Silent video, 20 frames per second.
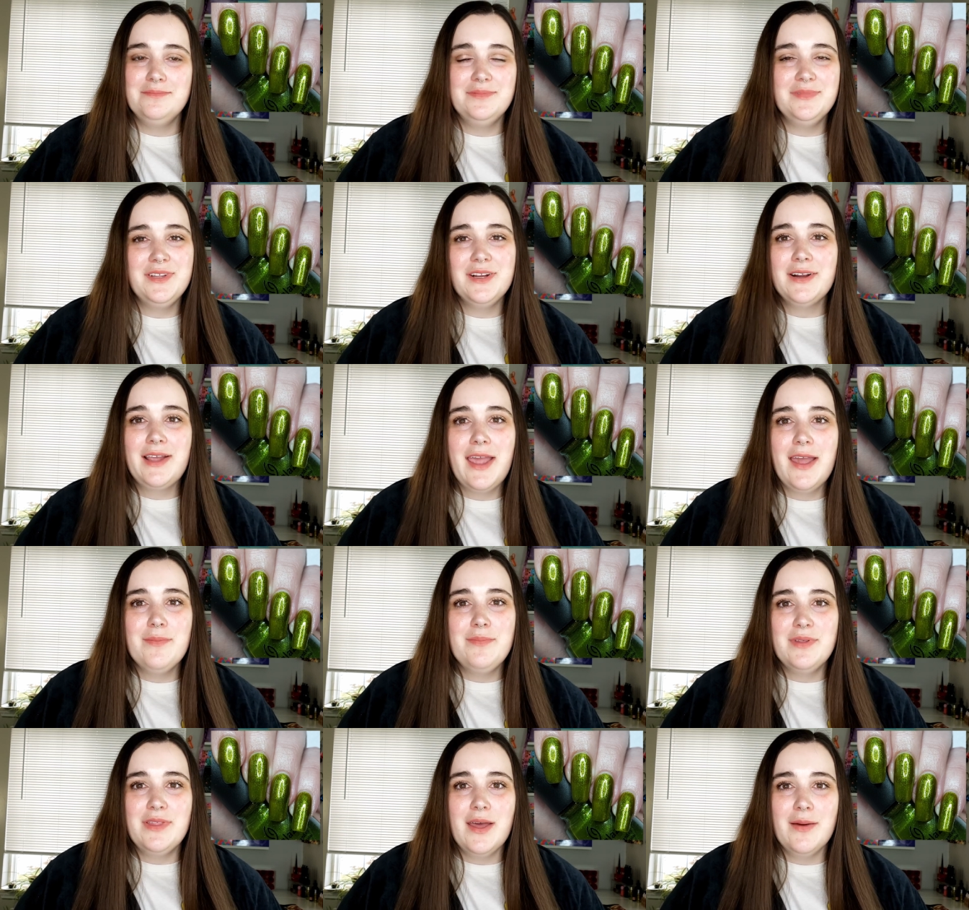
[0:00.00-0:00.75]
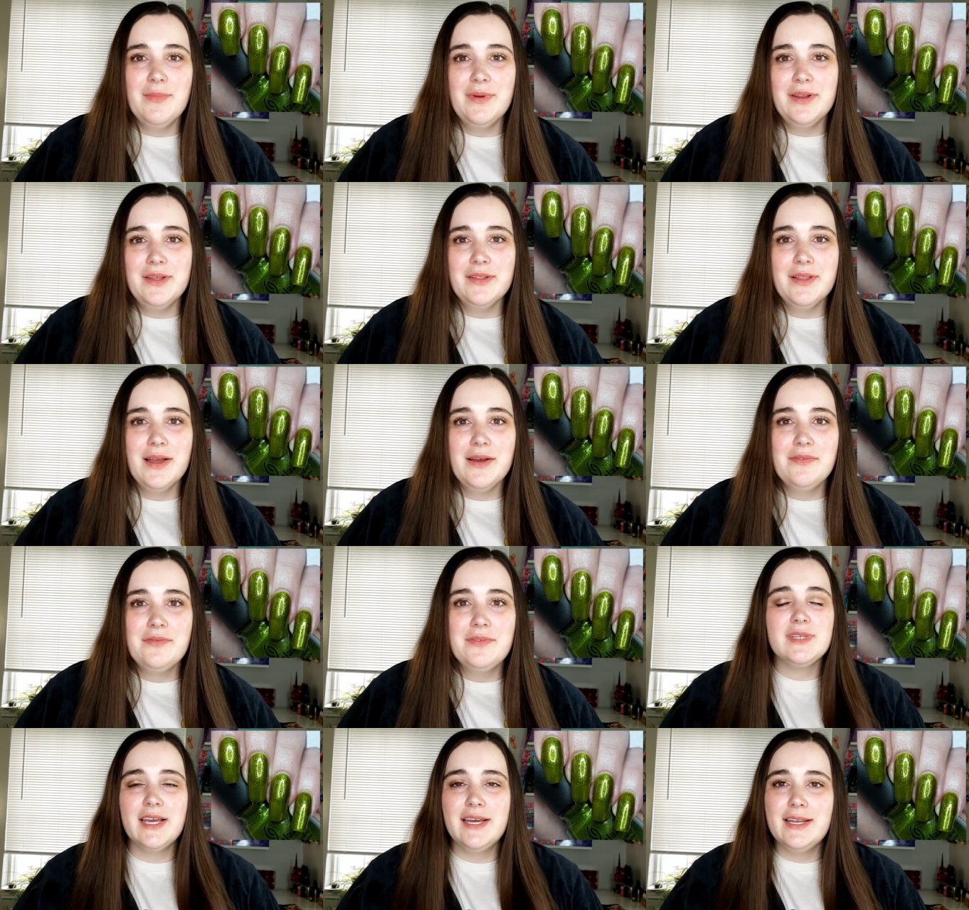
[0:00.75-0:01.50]
there can't be that many
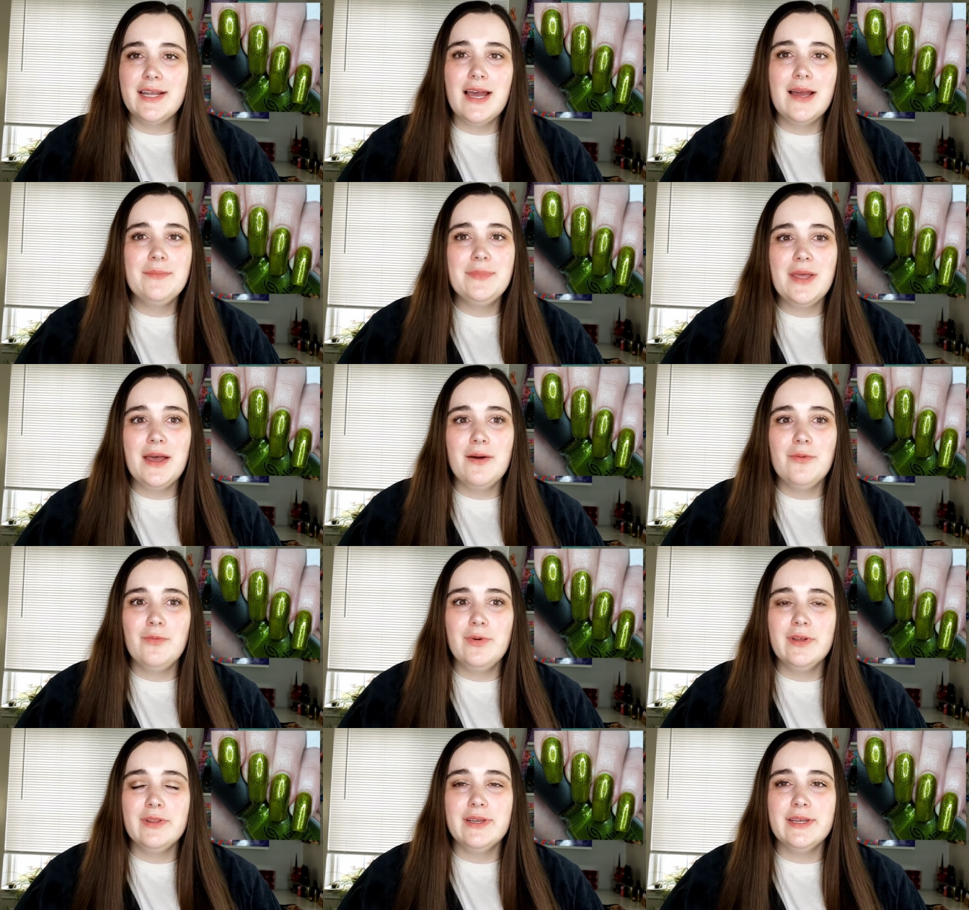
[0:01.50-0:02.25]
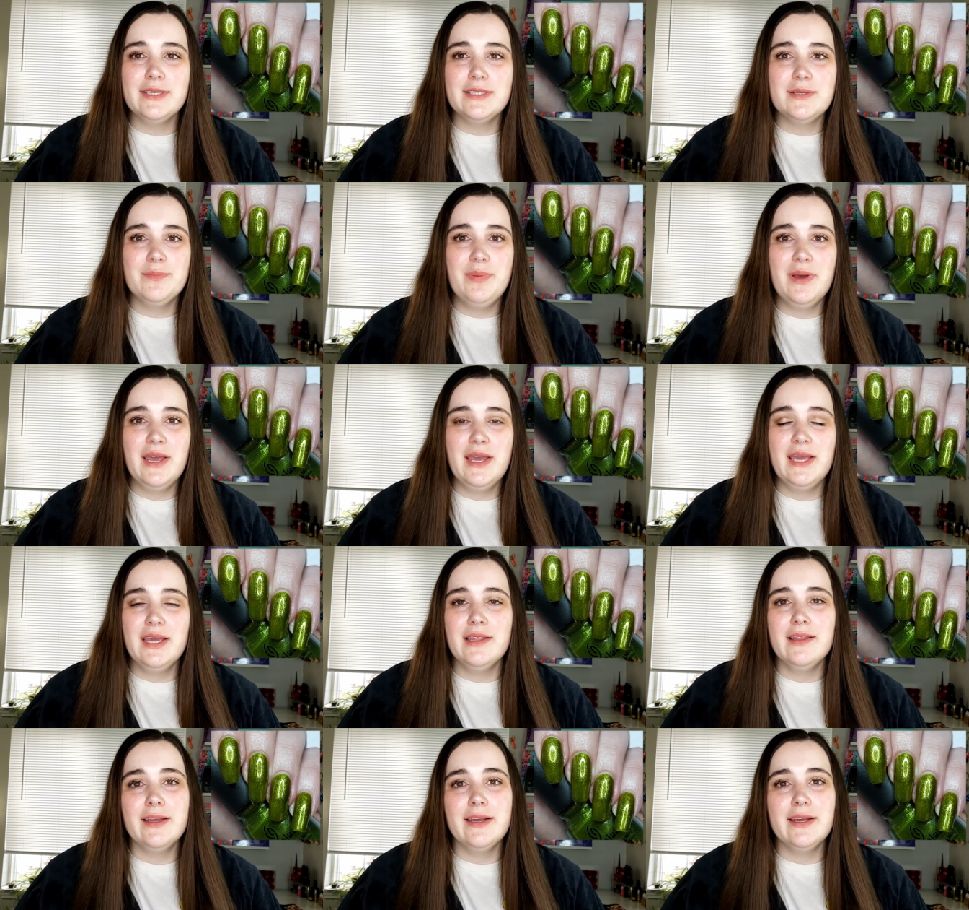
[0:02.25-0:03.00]
left. And I'm not willing to
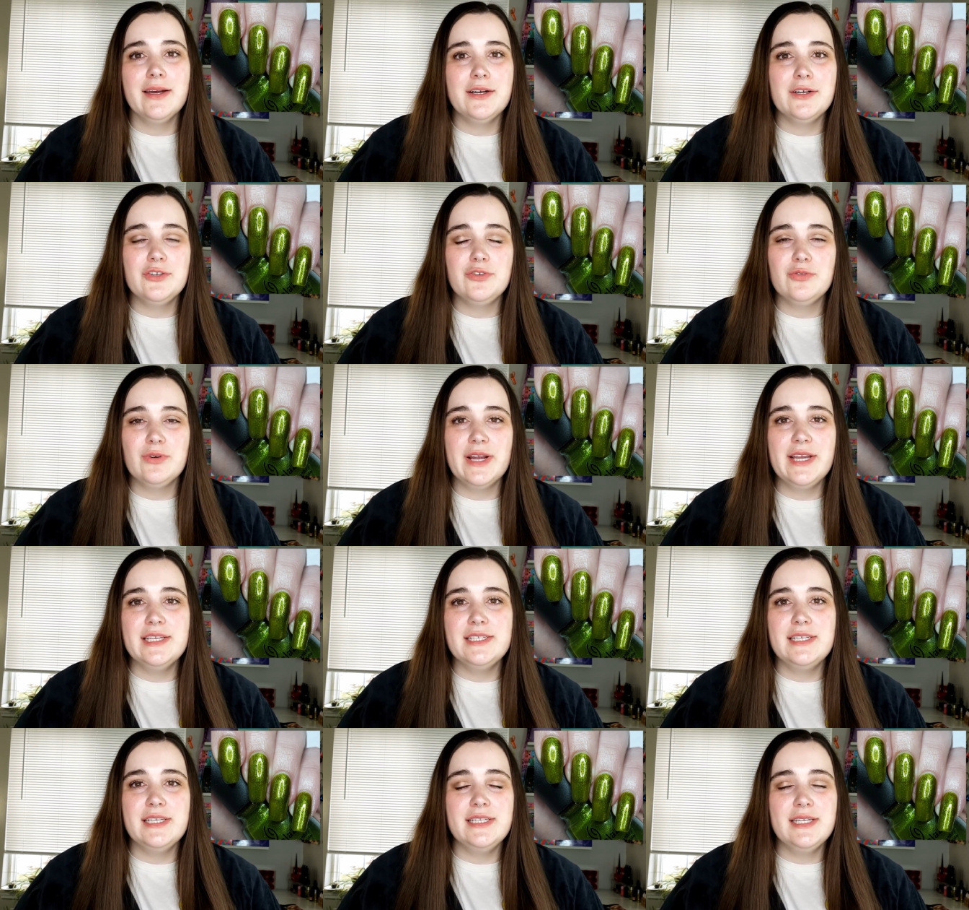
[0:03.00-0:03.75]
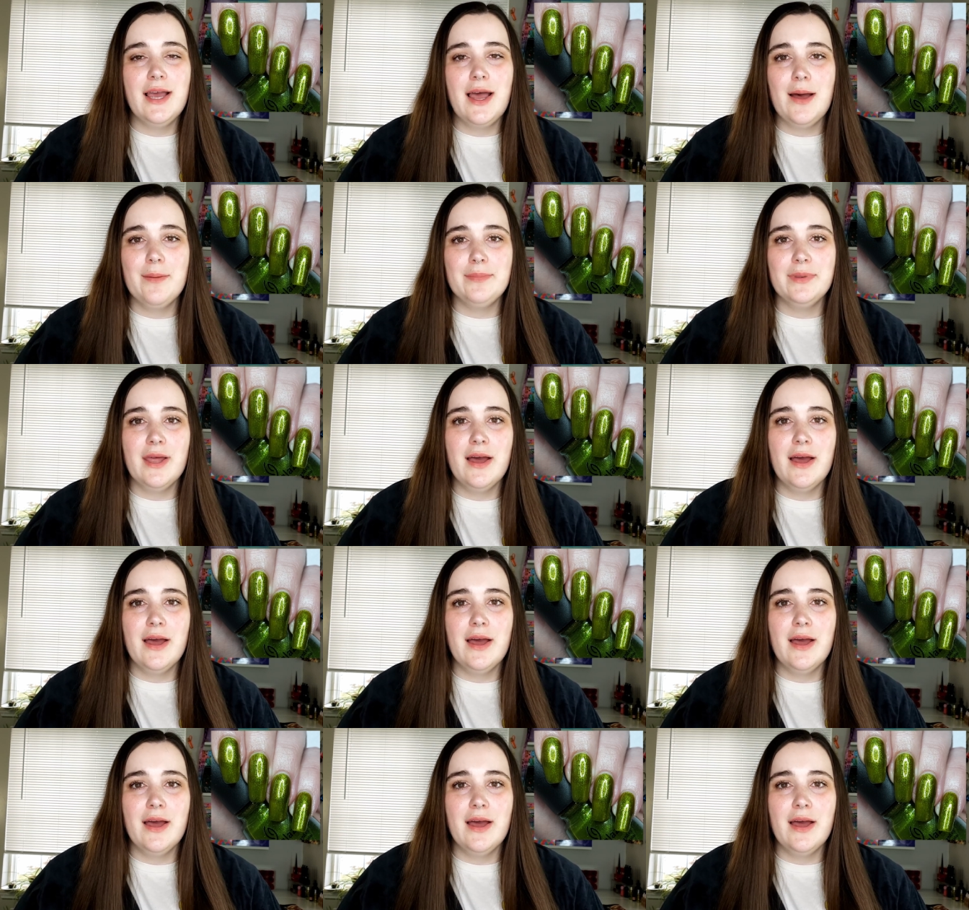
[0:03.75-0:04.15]
pay like a crazy top